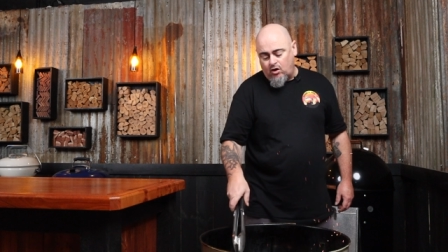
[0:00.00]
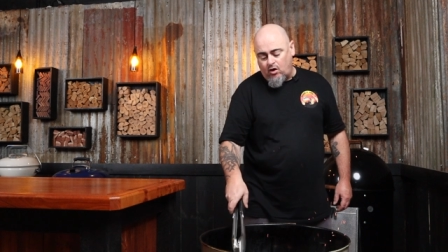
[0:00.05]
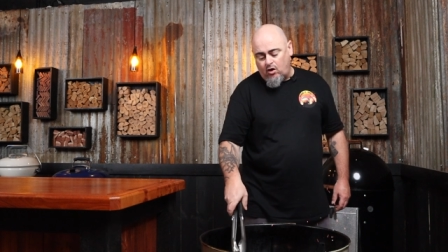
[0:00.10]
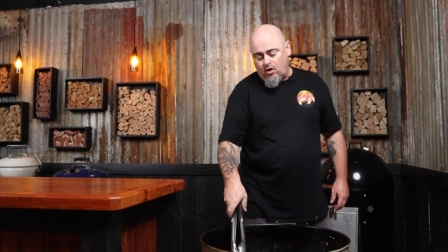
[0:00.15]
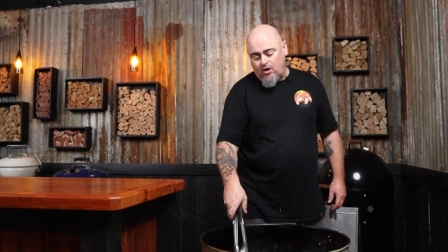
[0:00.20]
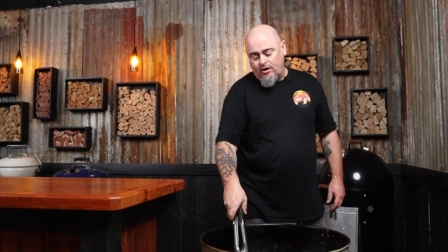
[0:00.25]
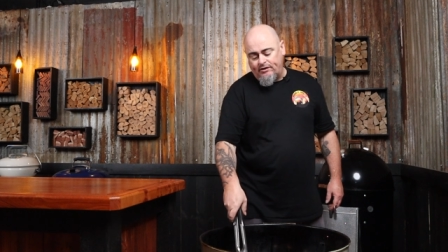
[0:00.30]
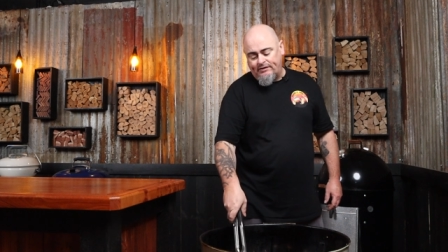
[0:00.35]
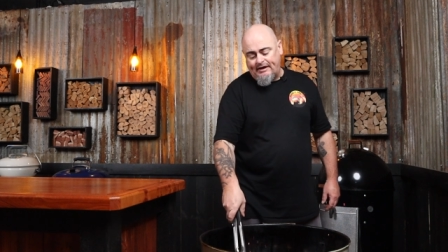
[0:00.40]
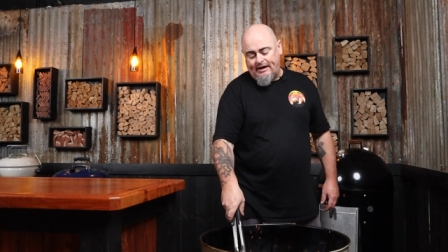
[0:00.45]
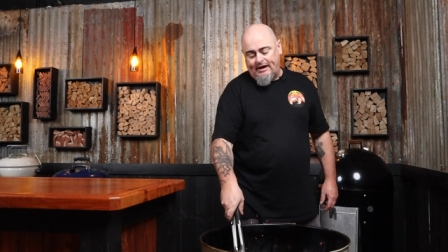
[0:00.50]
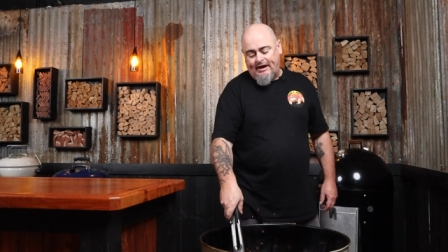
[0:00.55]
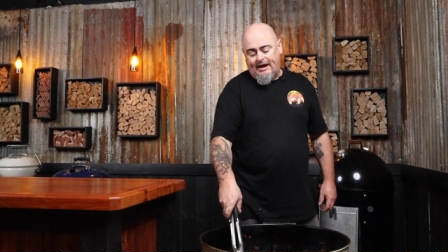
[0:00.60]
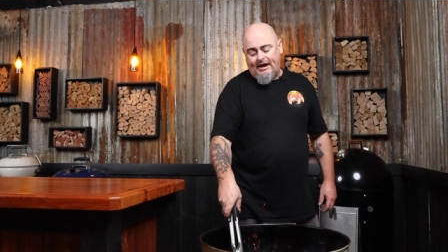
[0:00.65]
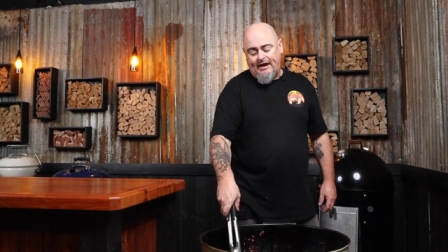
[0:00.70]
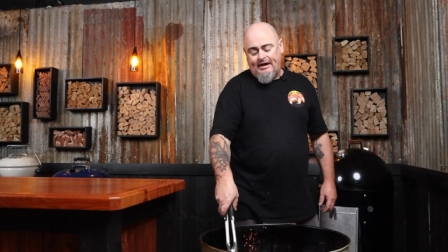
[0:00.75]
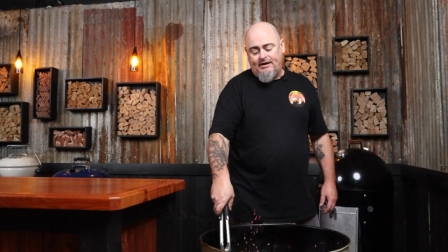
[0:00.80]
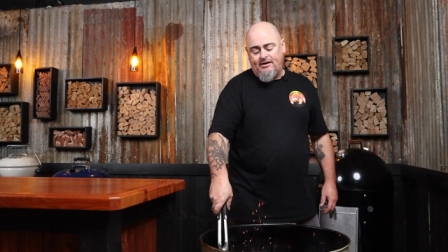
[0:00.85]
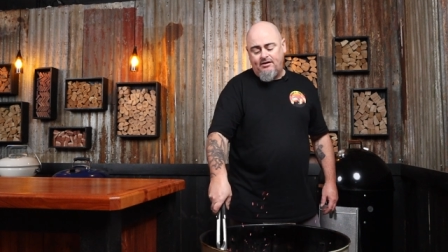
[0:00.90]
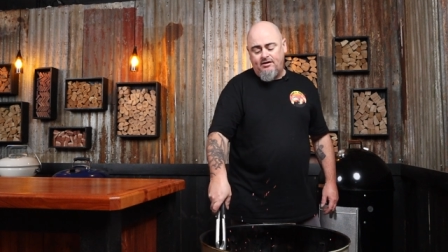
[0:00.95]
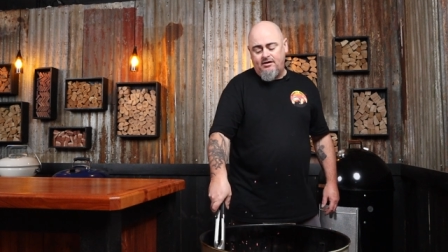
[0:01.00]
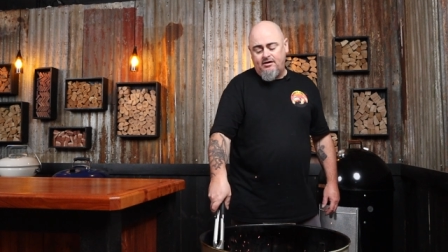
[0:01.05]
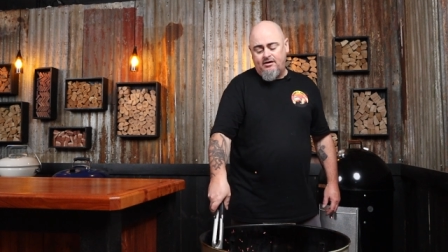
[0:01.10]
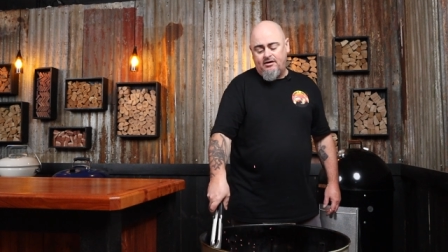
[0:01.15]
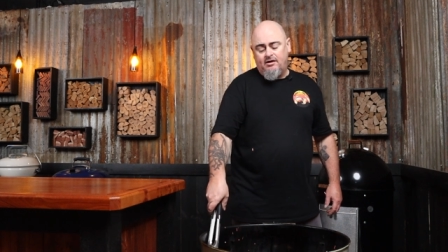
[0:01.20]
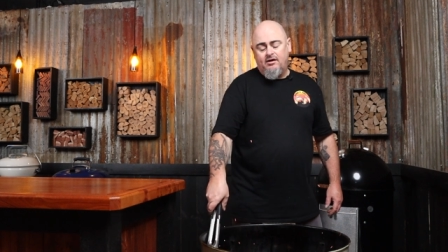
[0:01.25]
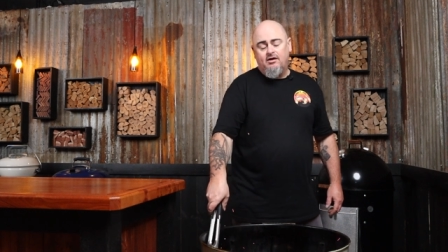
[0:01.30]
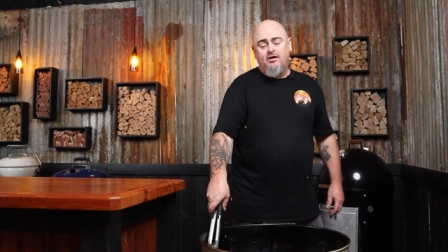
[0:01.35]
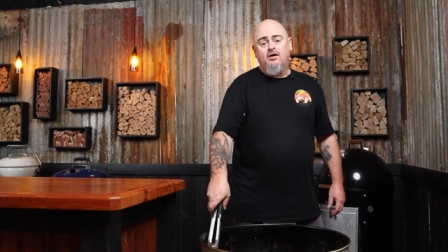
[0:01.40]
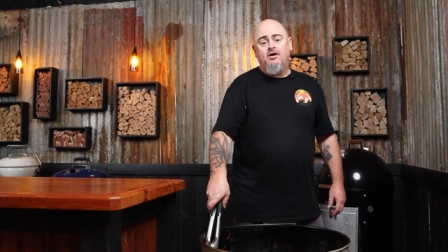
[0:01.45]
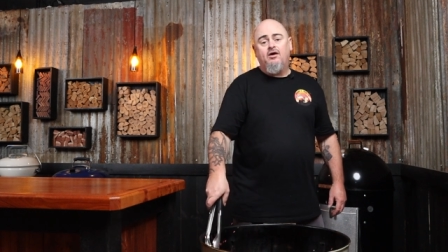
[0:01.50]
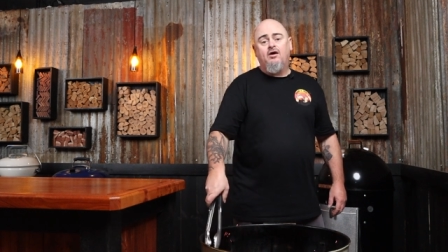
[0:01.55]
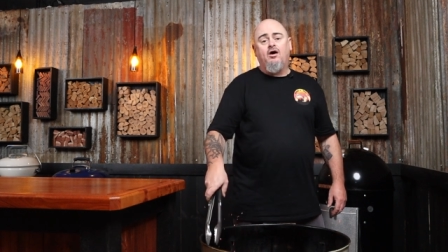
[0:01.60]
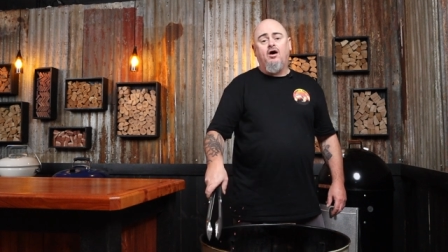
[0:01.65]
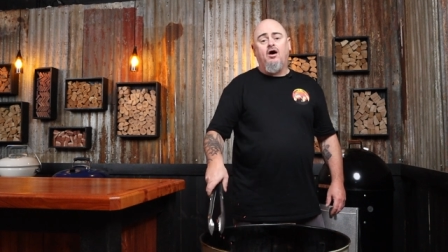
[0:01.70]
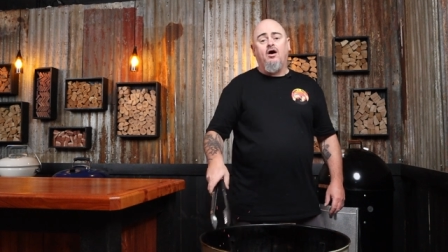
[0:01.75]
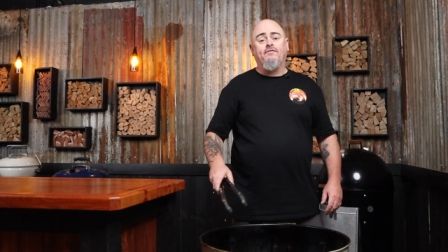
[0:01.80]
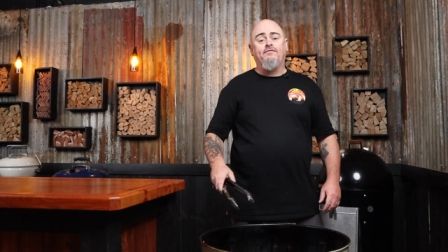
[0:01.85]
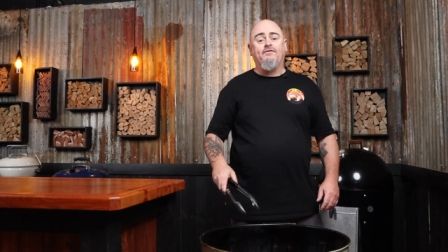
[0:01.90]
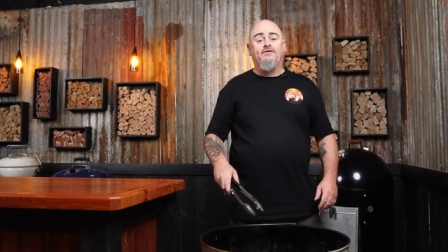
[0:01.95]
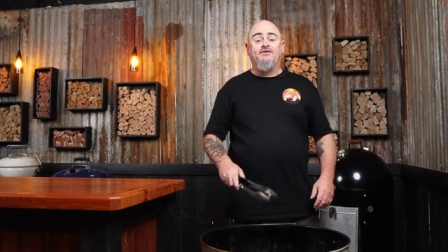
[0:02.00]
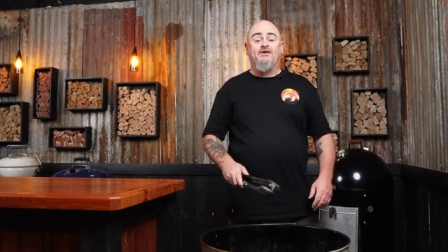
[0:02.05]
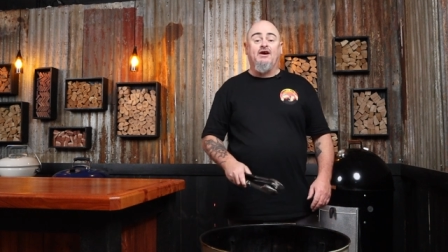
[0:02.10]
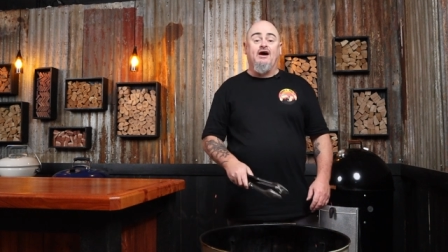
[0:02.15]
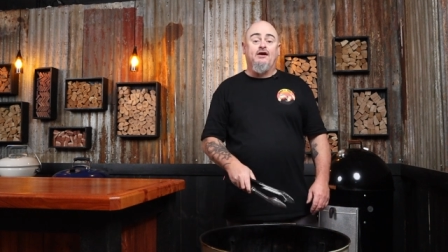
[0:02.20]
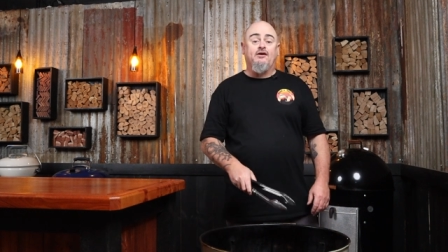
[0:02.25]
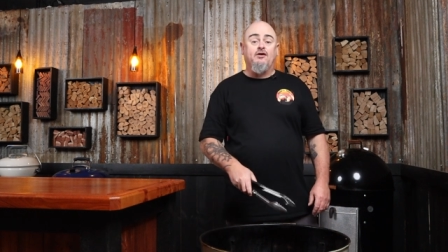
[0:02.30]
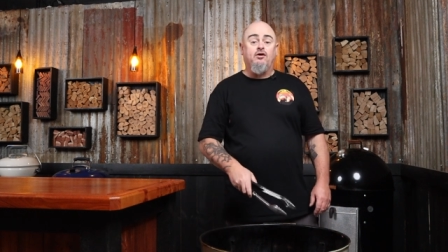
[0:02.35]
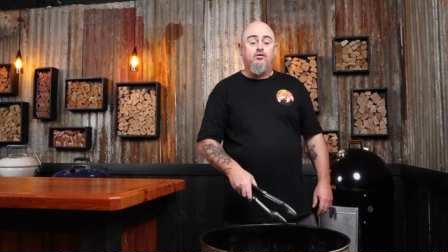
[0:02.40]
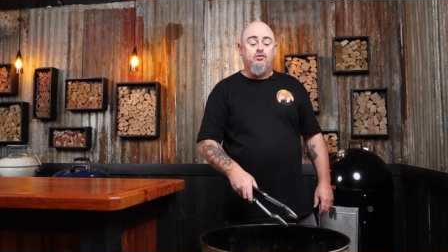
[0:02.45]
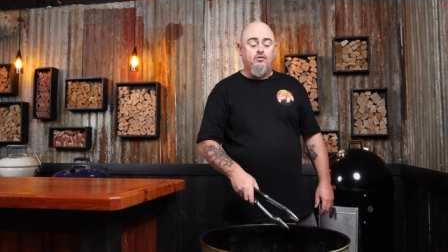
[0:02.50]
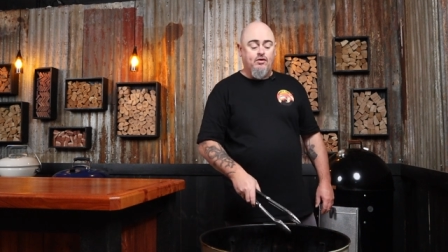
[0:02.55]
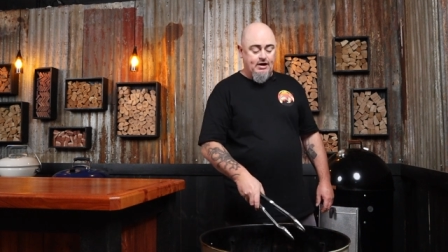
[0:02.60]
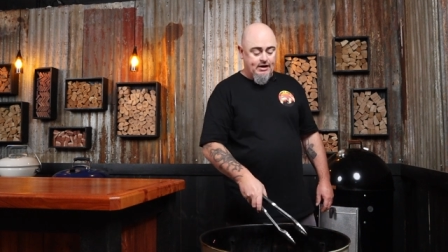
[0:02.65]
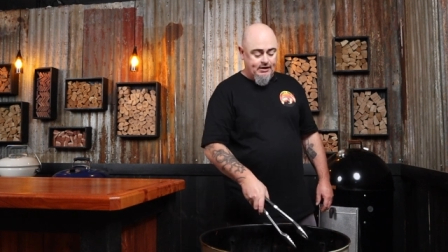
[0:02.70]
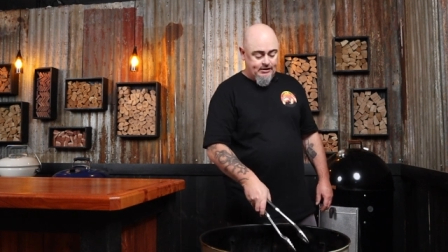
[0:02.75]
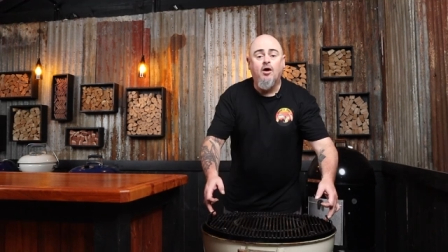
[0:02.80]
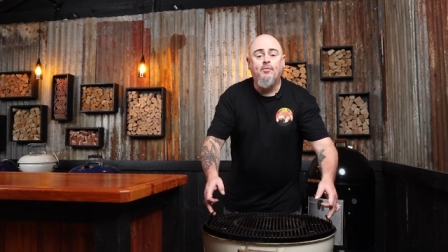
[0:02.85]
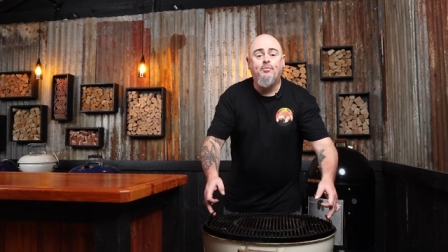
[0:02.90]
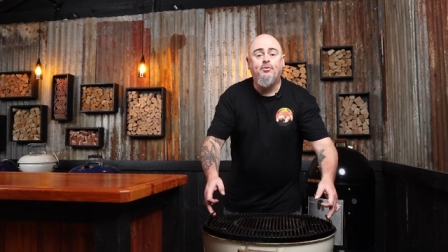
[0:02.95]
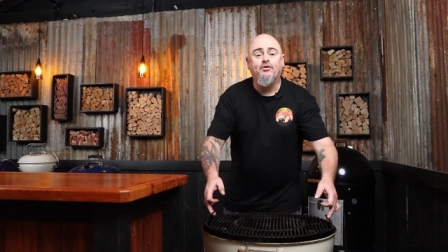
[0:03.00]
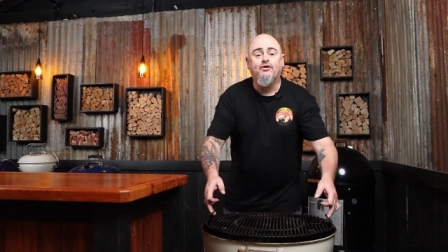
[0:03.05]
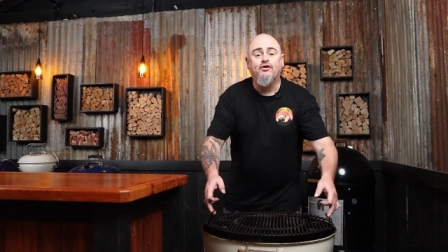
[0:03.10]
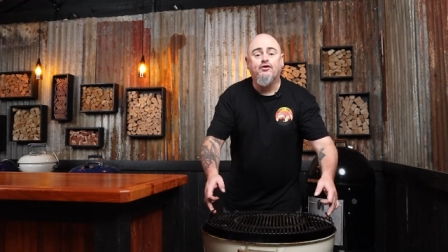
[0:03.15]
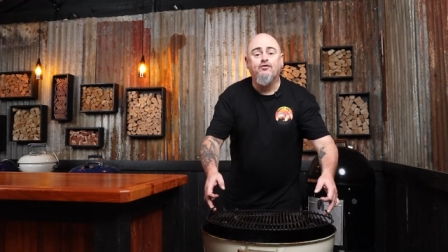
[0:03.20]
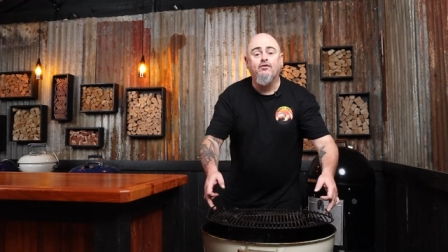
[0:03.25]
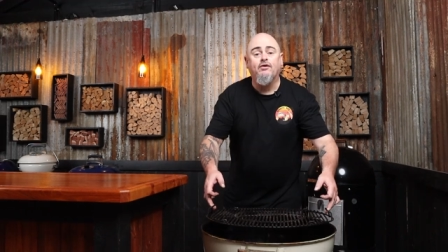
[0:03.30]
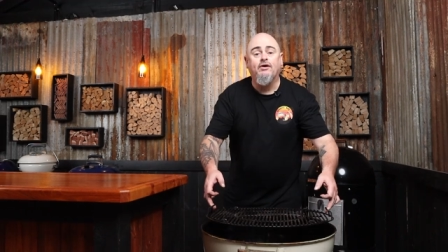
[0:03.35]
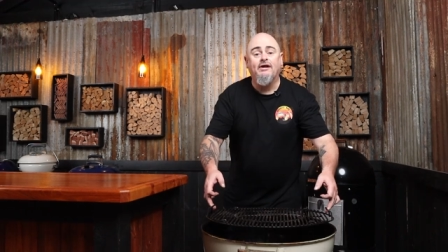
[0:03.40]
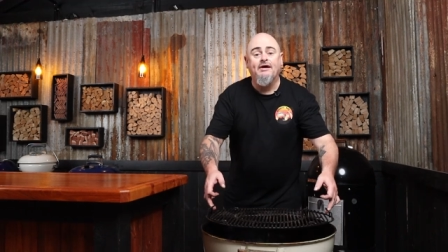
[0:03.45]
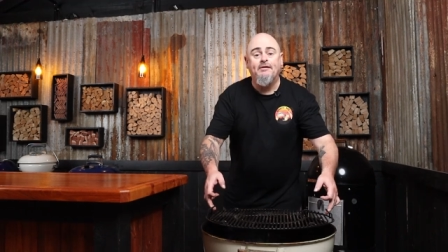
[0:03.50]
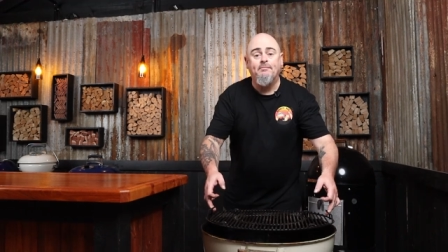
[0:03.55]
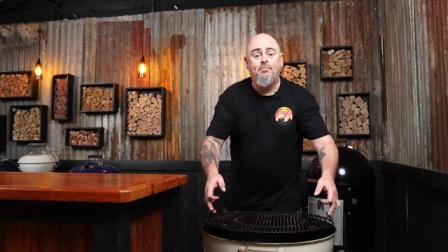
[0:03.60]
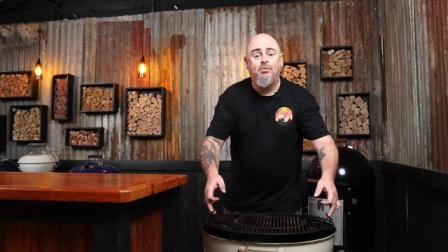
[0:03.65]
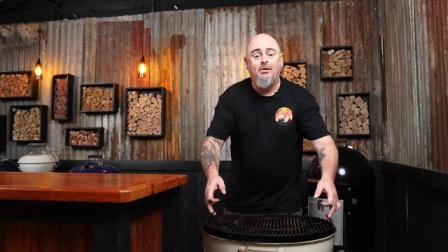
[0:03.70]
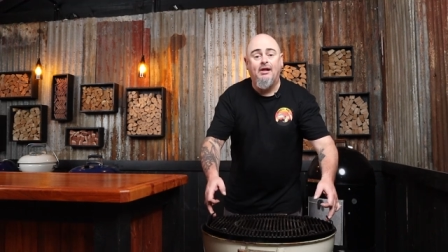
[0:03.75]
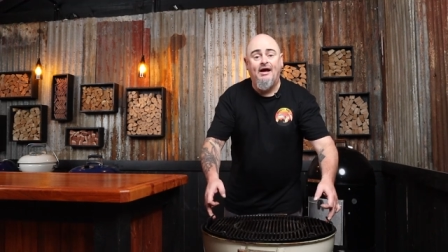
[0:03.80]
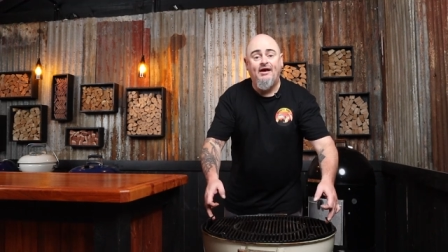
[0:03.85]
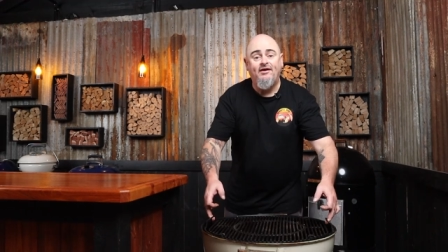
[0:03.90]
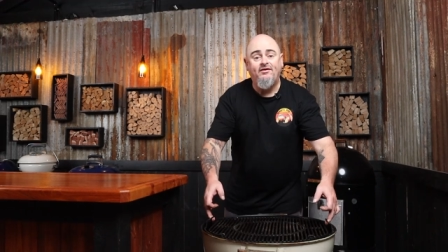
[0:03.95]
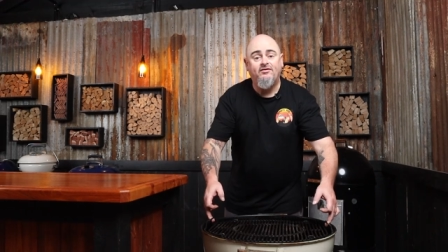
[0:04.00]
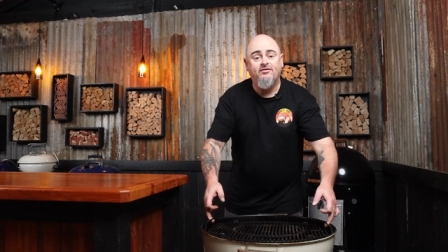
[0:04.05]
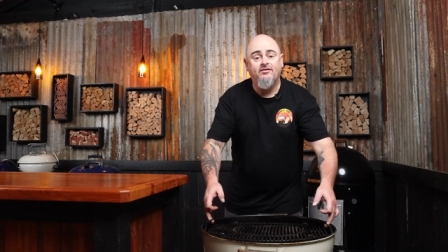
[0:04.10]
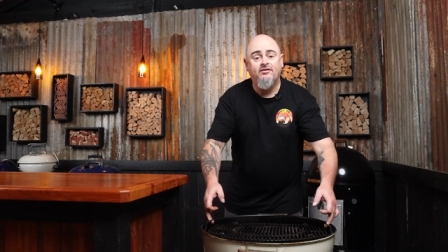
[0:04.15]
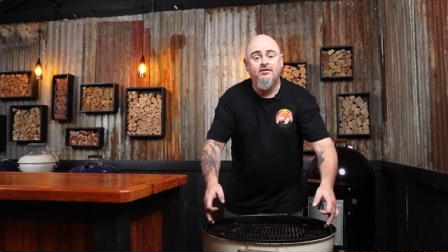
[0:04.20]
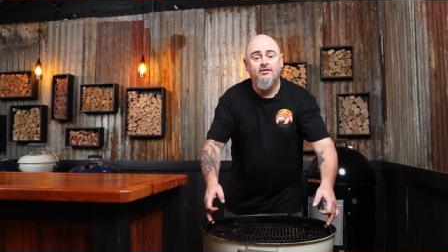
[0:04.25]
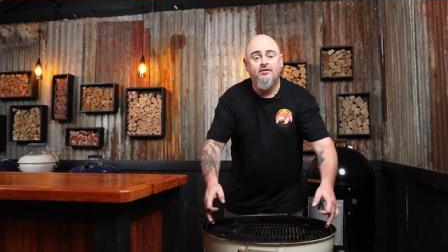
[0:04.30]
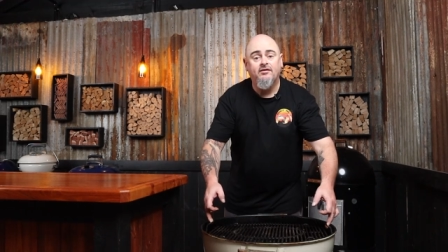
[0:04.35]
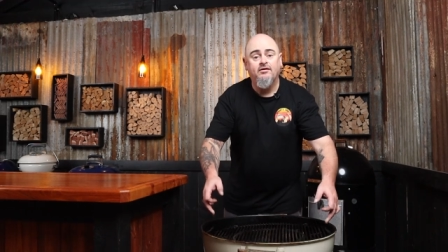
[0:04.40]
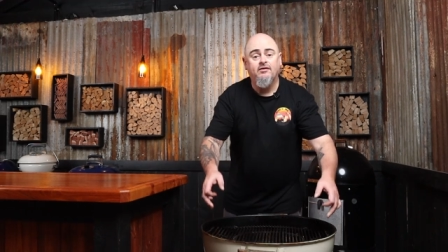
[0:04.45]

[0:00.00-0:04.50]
either end of the charcoal grate. I'll put the grill in place,